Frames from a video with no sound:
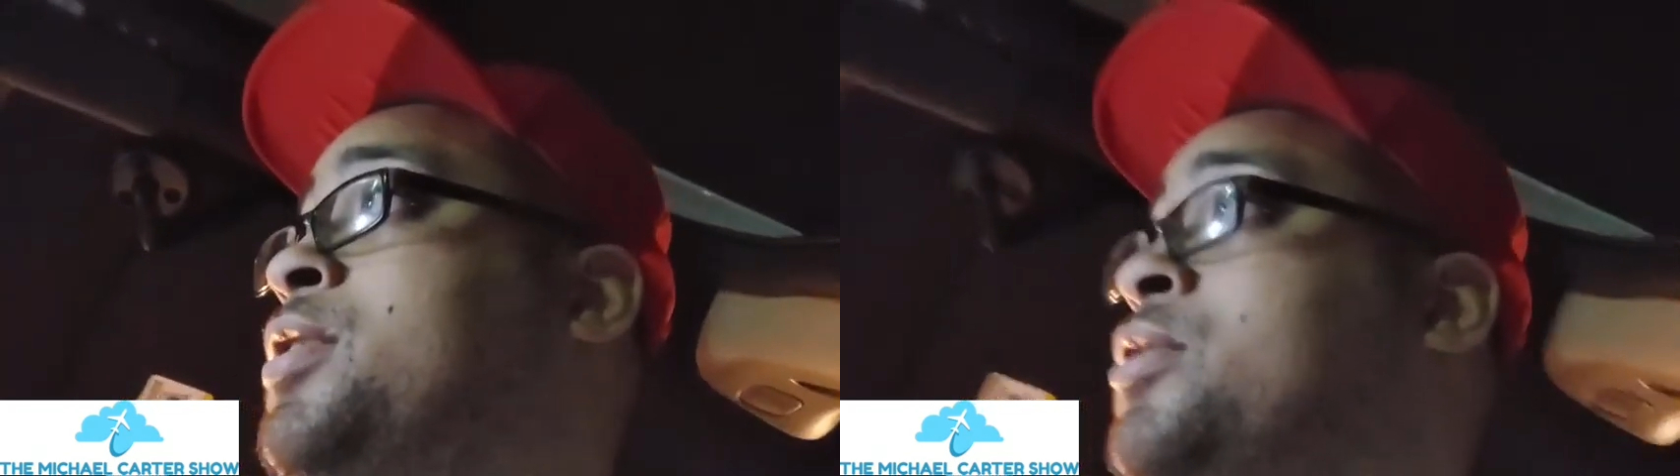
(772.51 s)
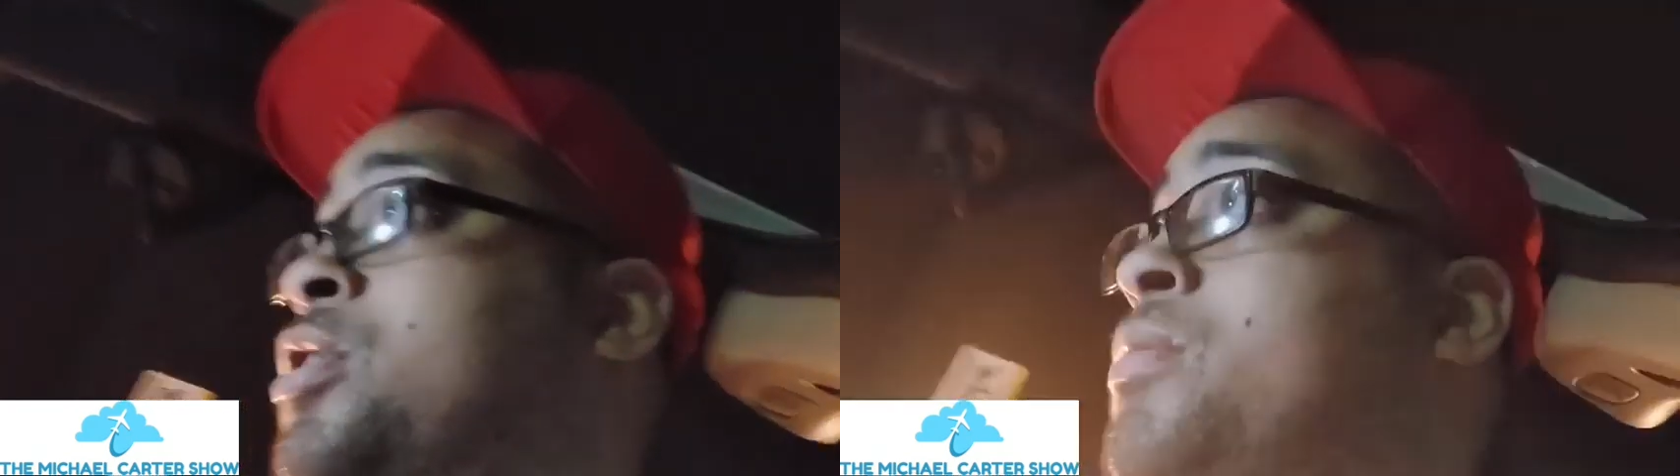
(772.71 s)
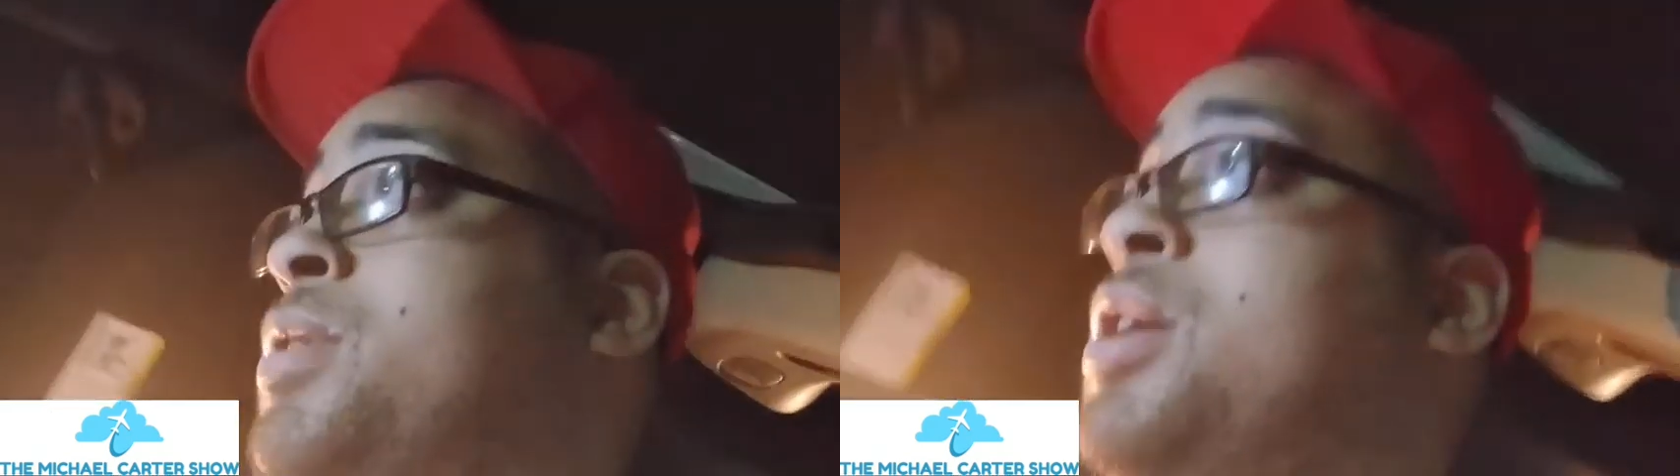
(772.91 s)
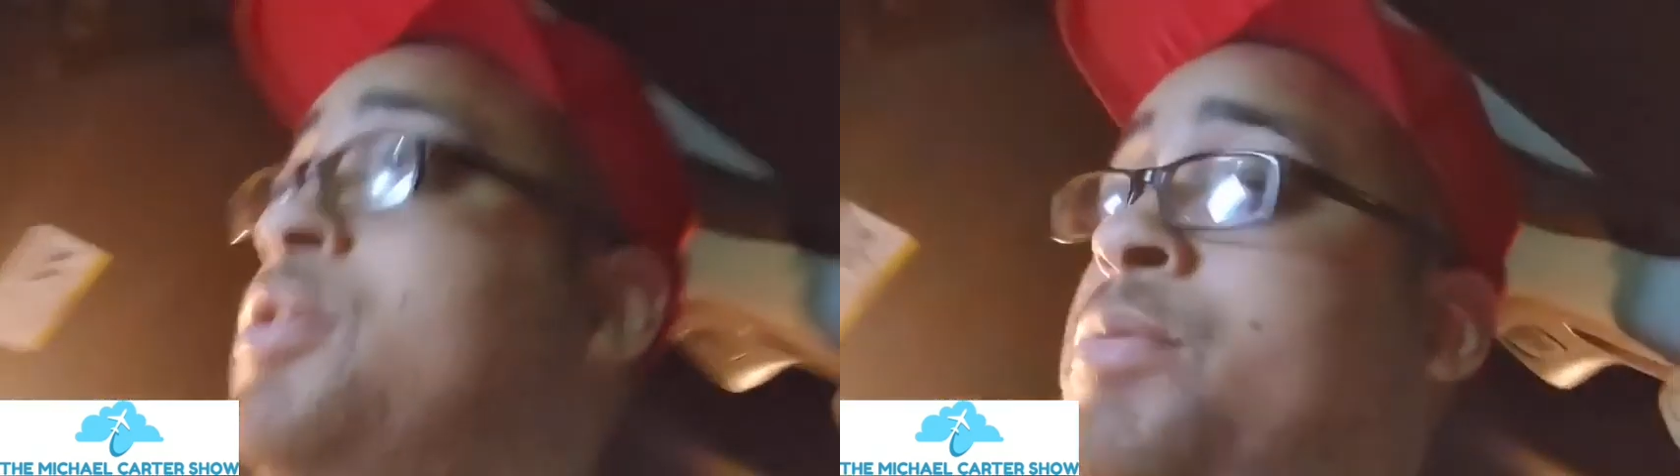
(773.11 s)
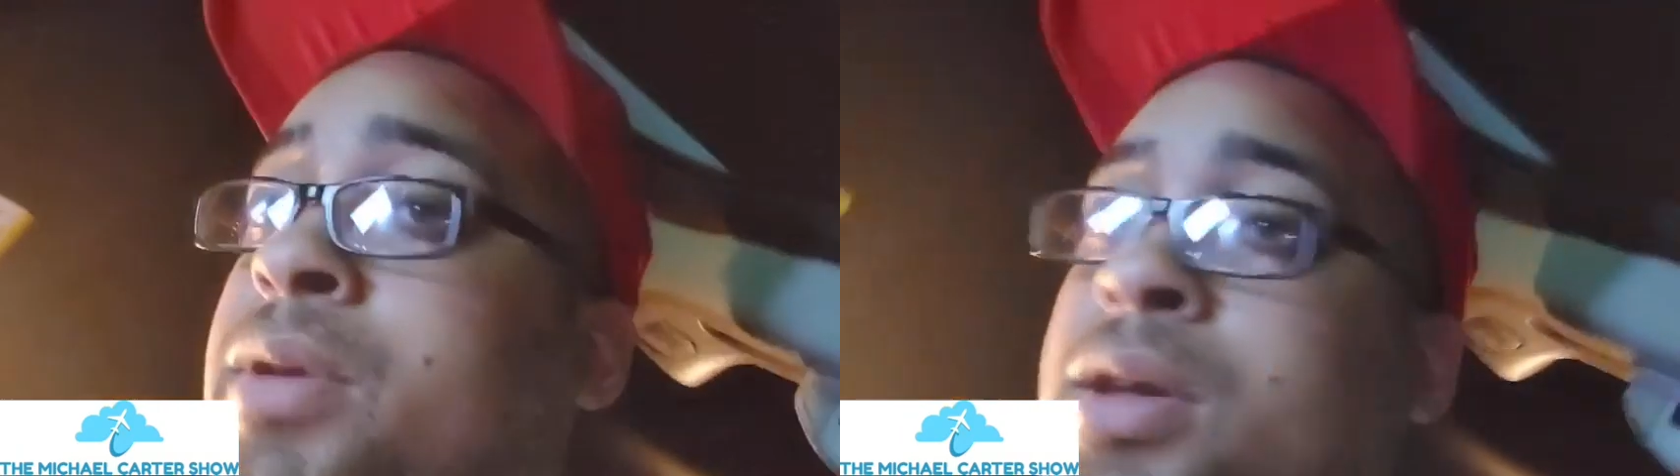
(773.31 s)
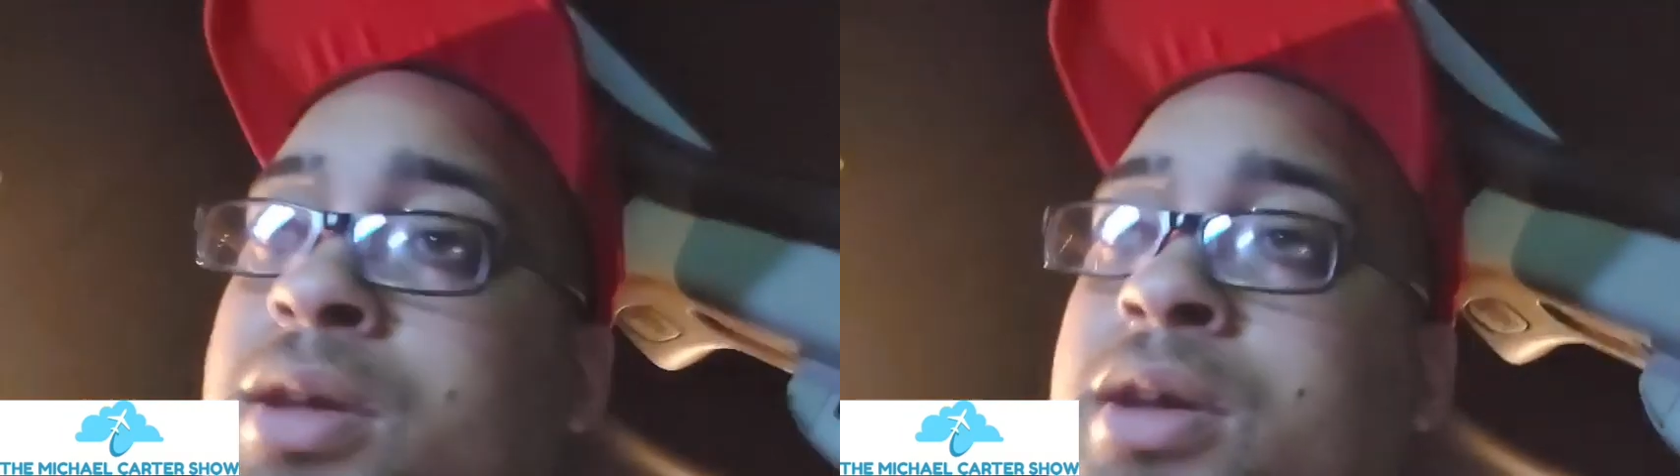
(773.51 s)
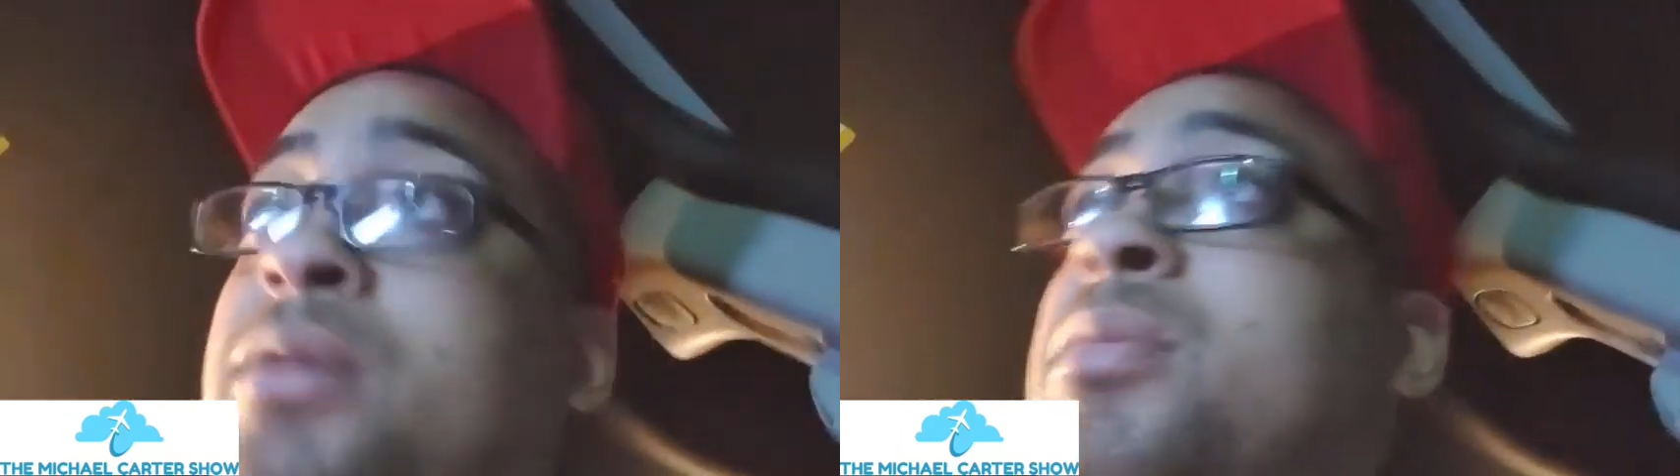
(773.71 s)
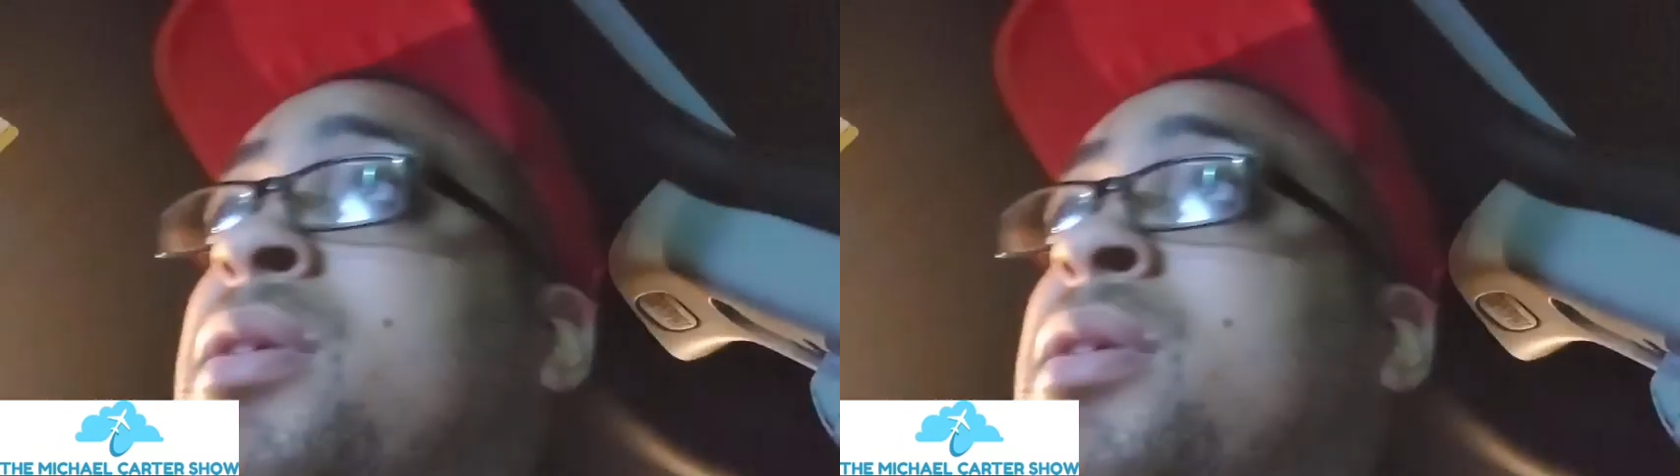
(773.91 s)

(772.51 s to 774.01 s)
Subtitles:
he told me it's picking up